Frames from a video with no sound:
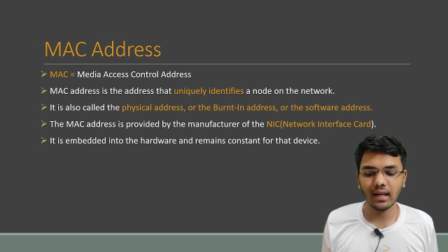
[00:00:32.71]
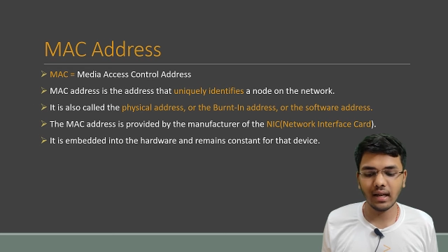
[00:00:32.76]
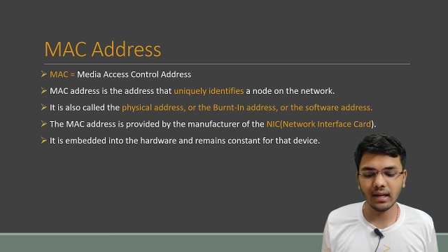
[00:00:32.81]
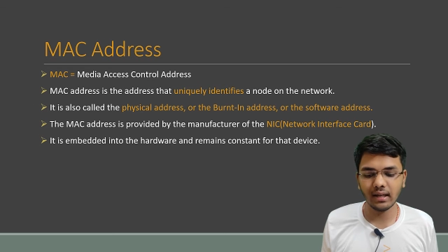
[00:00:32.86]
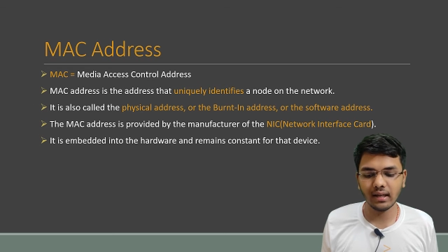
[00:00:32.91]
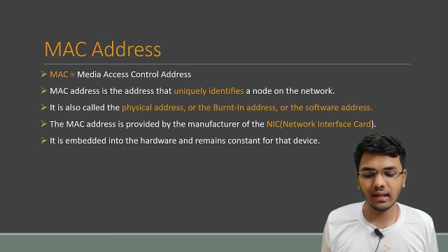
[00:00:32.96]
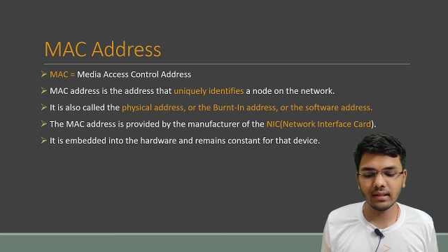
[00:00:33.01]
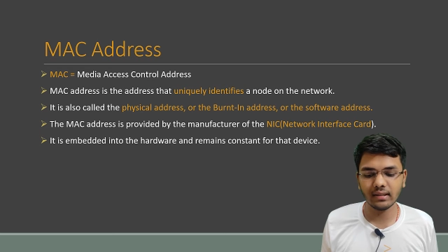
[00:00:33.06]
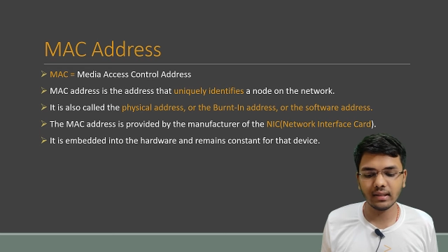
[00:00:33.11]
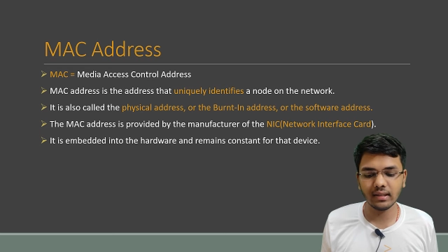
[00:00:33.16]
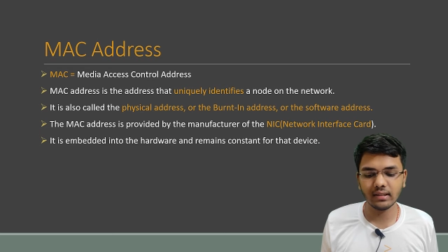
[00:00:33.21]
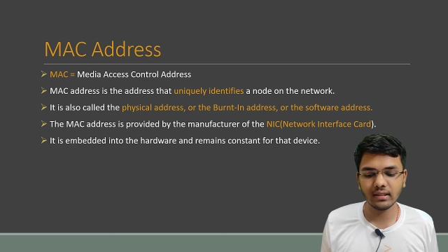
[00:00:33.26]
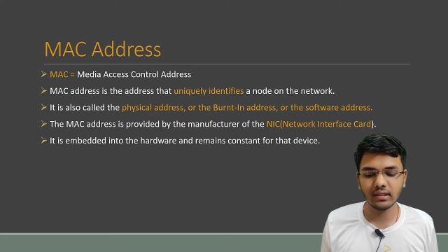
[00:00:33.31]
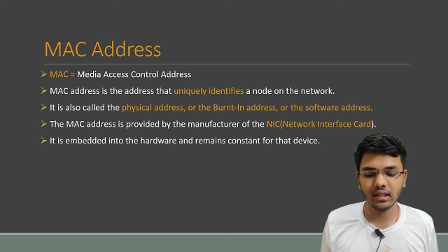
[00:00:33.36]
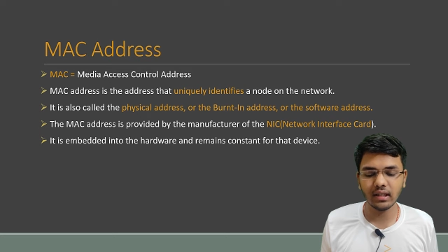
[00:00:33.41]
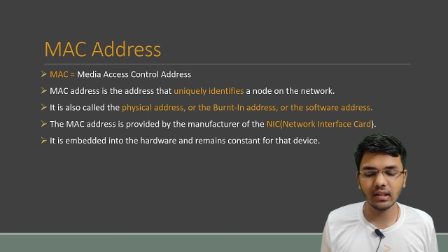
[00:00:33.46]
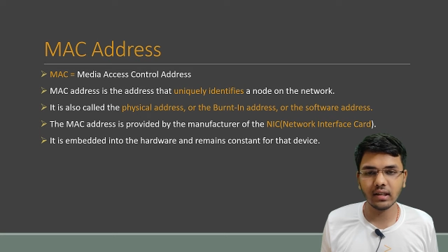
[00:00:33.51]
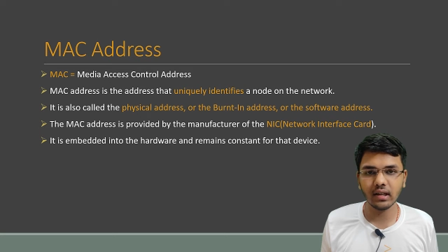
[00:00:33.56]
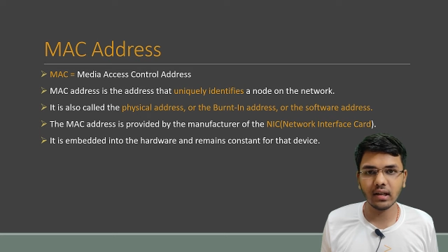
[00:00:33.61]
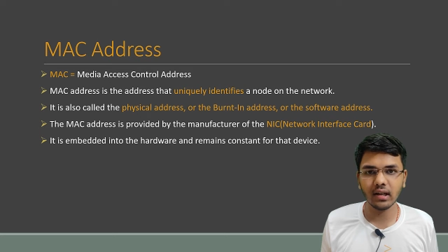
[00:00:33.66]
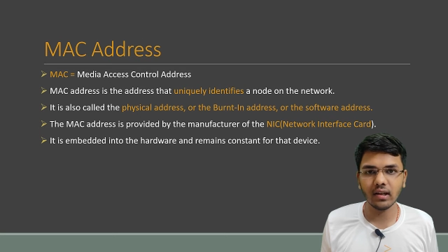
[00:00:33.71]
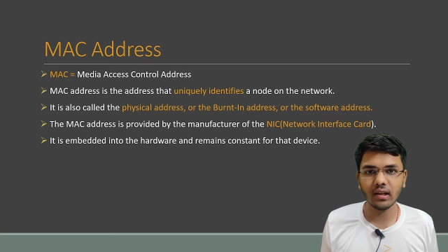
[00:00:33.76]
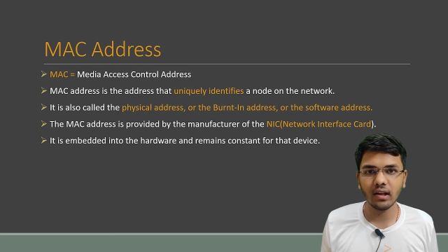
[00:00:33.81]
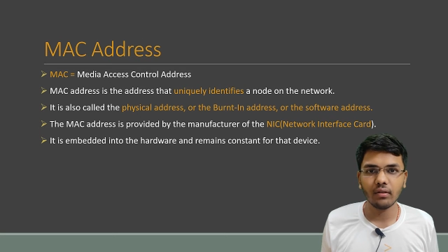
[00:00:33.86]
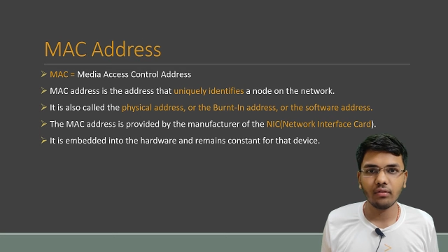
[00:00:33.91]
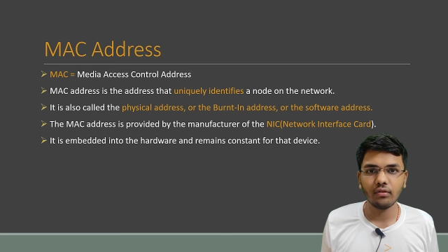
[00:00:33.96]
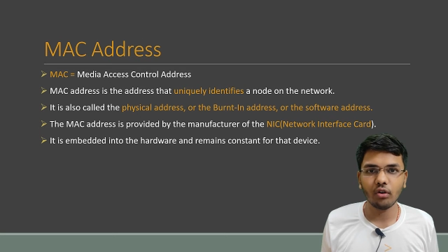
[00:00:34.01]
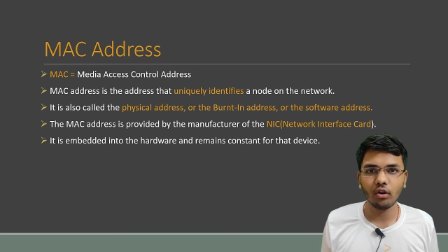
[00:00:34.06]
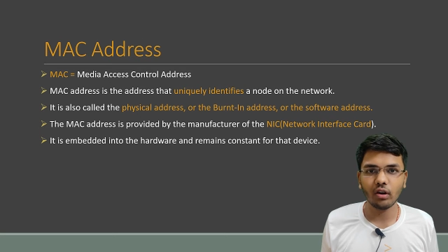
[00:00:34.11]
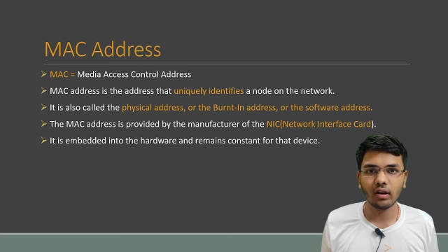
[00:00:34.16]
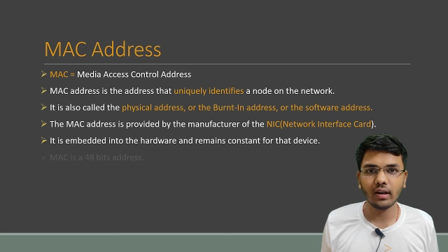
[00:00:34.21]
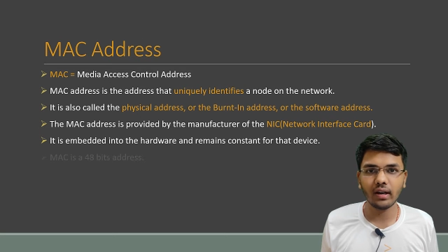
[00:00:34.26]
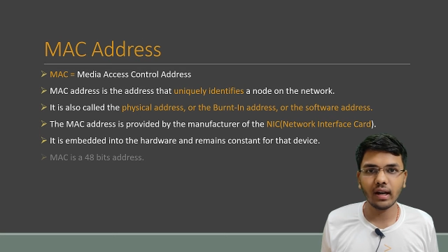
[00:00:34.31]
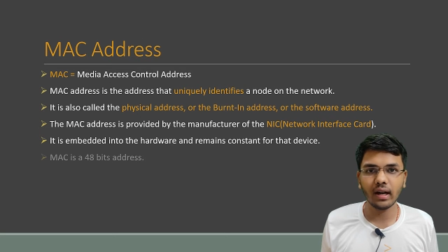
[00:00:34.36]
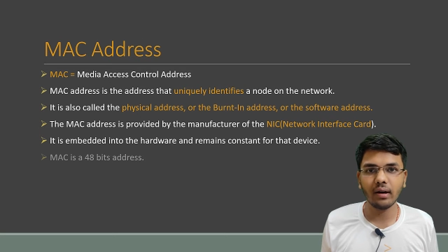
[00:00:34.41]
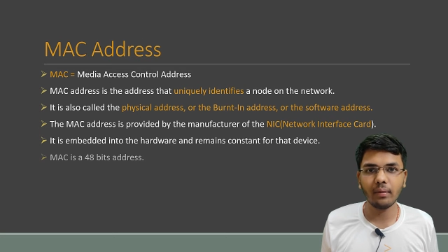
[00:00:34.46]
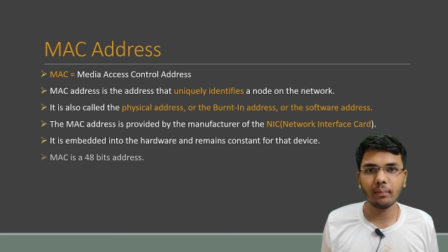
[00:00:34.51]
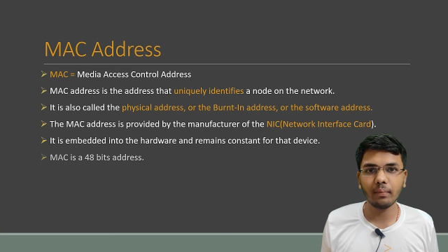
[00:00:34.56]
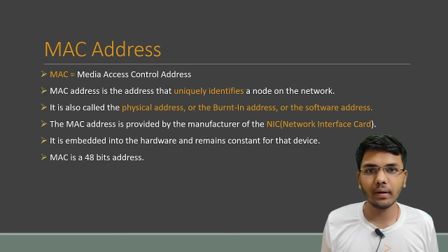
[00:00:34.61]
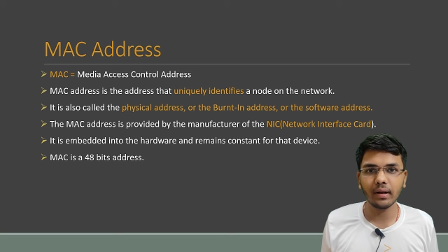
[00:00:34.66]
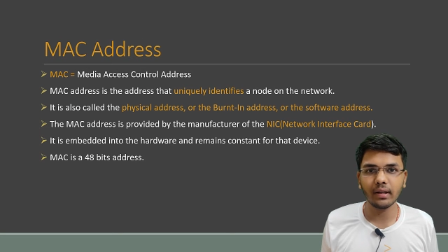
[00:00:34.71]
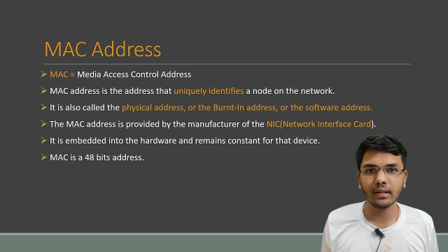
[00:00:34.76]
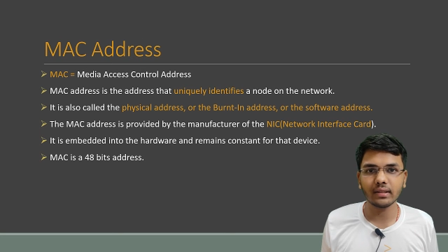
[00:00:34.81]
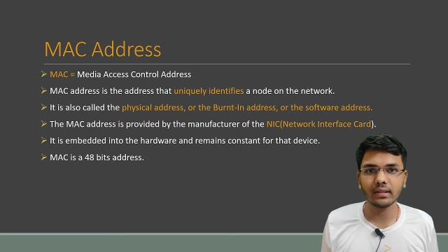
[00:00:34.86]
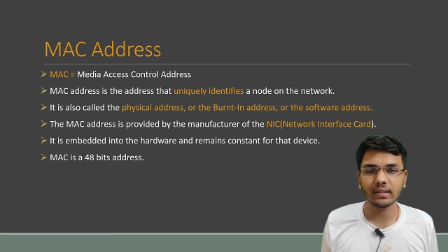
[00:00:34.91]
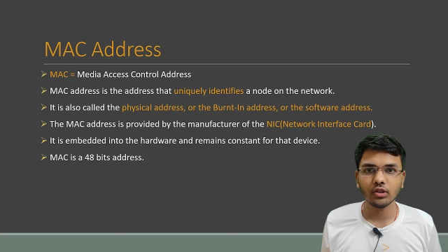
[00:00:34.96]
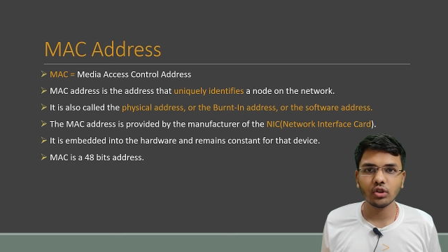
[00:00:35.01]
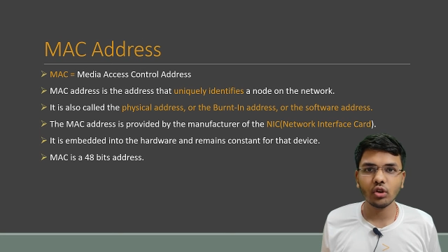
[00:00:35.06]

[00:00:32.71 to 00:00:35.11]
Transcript: address is generally 48 bits.